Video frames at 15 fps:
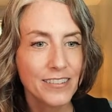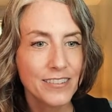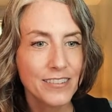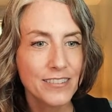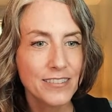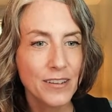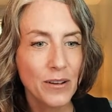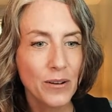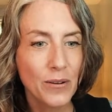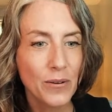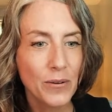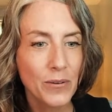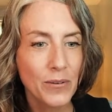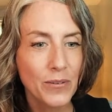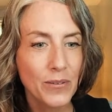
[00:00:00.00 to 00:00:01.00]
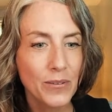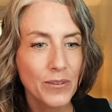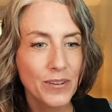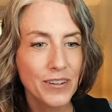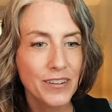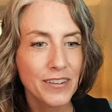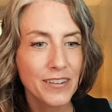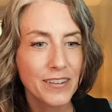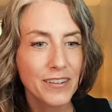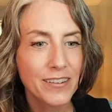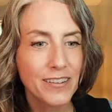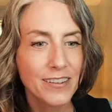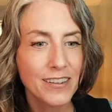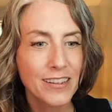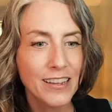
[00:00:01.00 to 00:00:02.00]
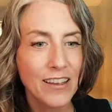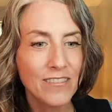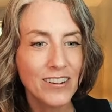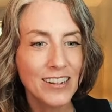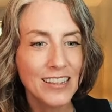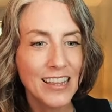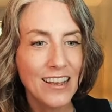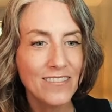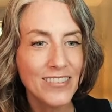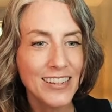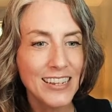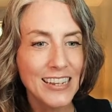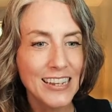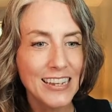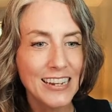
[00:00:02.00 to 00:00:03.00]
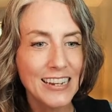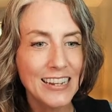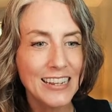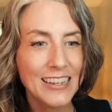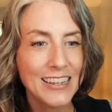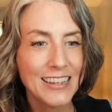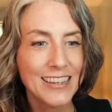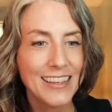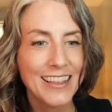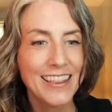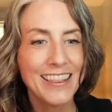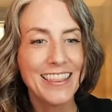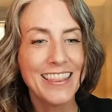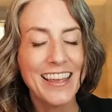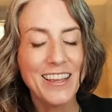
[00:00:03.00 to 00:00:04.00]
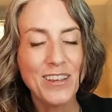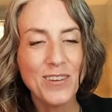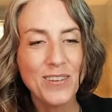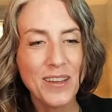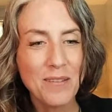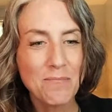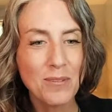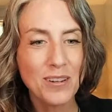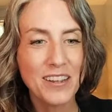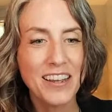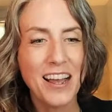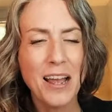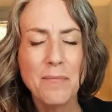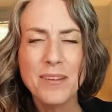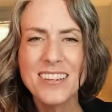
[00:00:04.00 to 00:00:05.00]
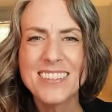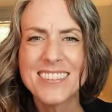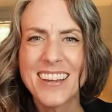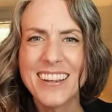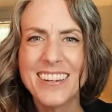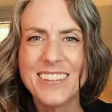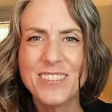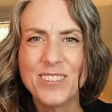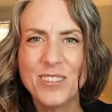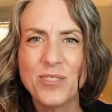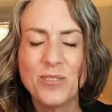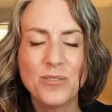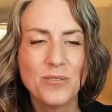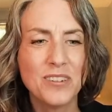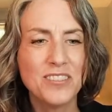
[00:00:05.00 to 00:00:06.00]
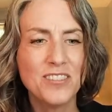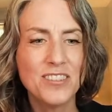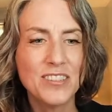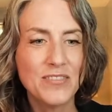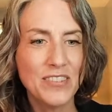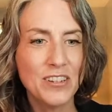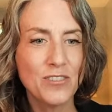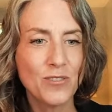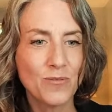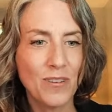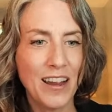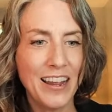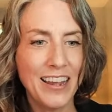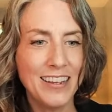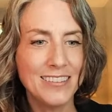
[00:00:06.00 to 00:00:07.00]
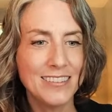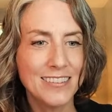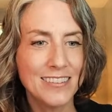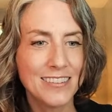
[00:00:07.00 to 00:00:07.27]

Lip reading: So 11:11. Thank you, Kimberly. I'm excited too. It just feels right.